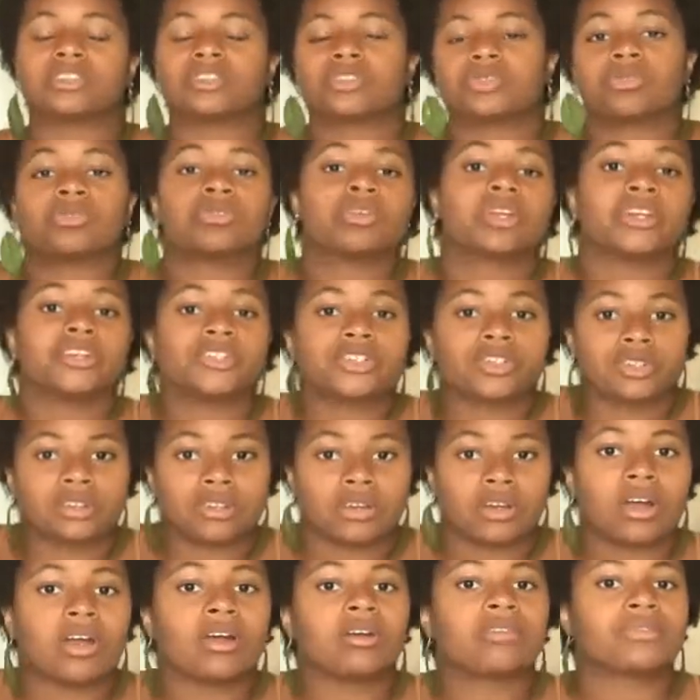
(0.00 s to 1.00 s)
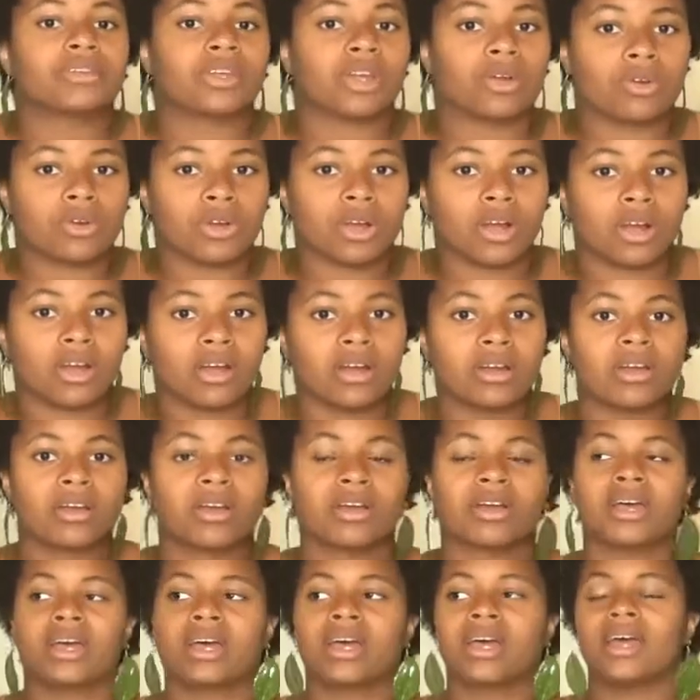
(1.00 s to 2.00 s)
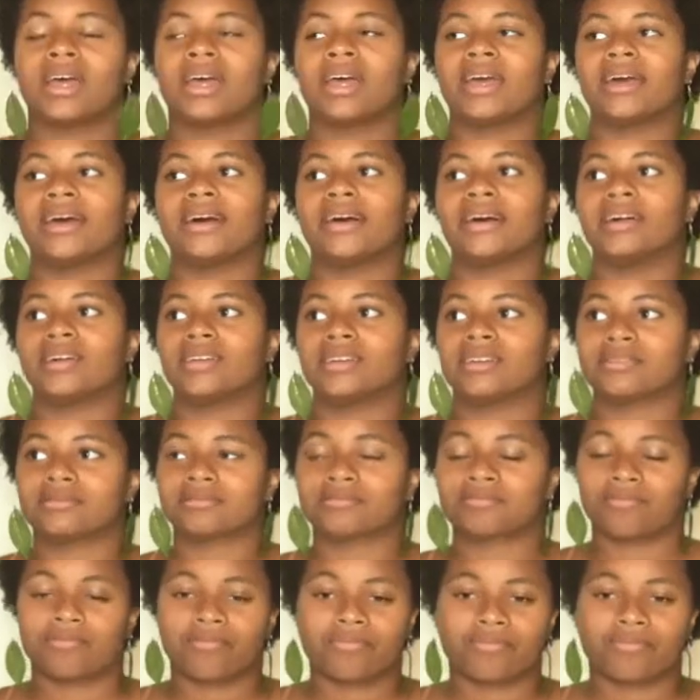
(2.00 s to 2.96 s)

true nature of yoga. And